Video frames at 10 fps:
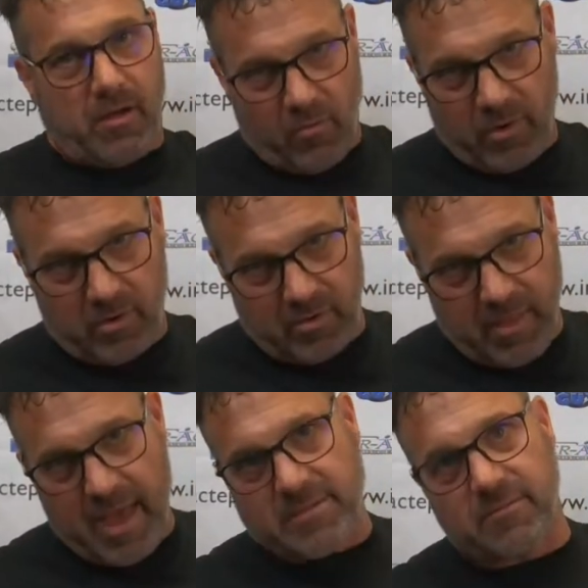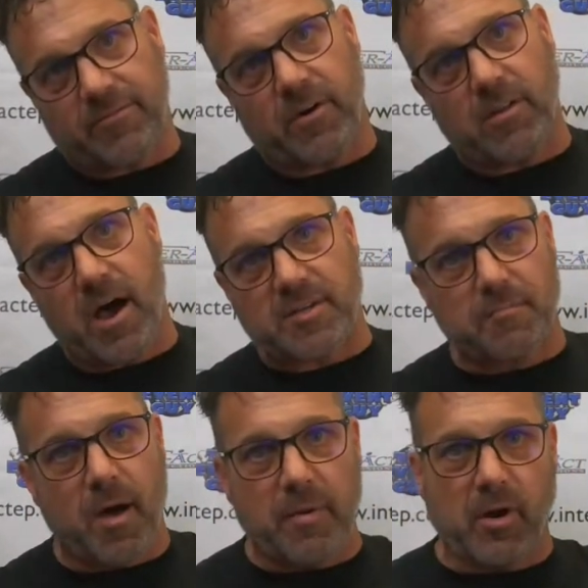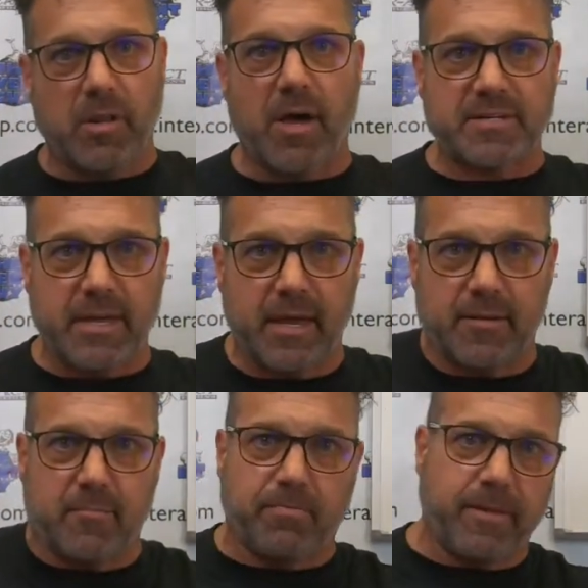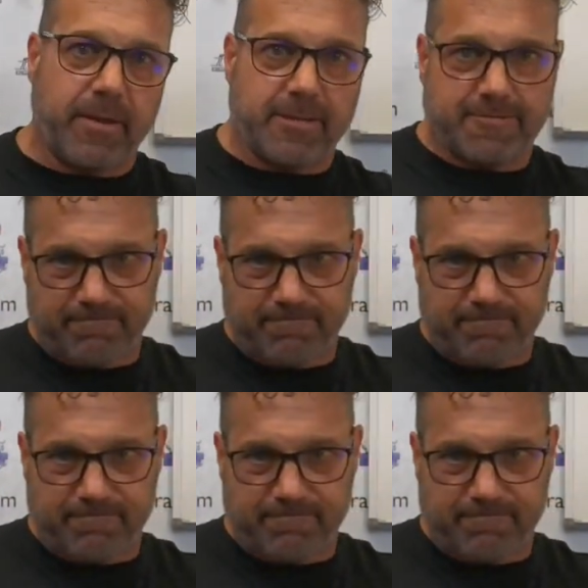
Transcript: we're asking for a lost mommy or a lost kid to please